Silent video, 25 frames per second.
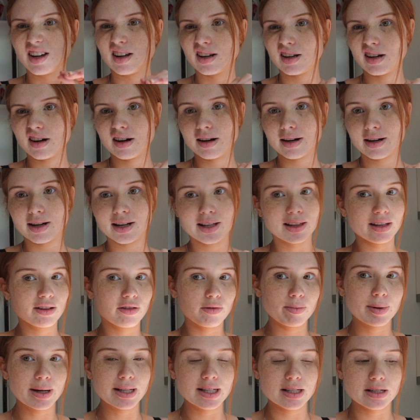yogurt in
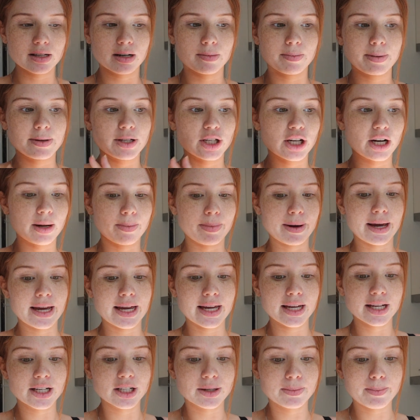little buns on a sheet of
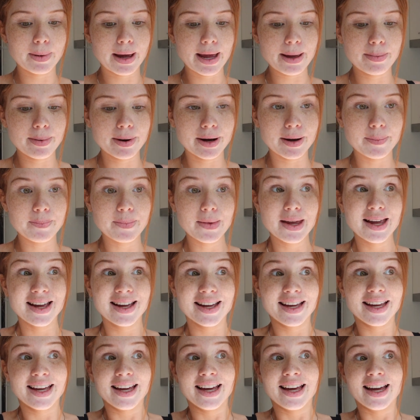baking paper.
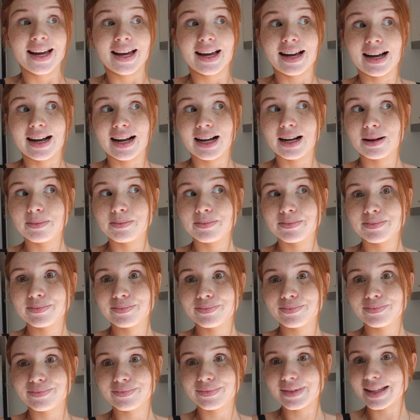
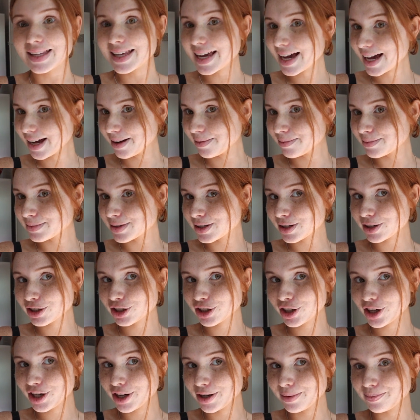Yeah, so I'll
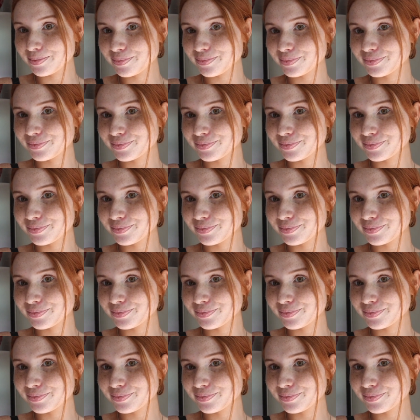show you.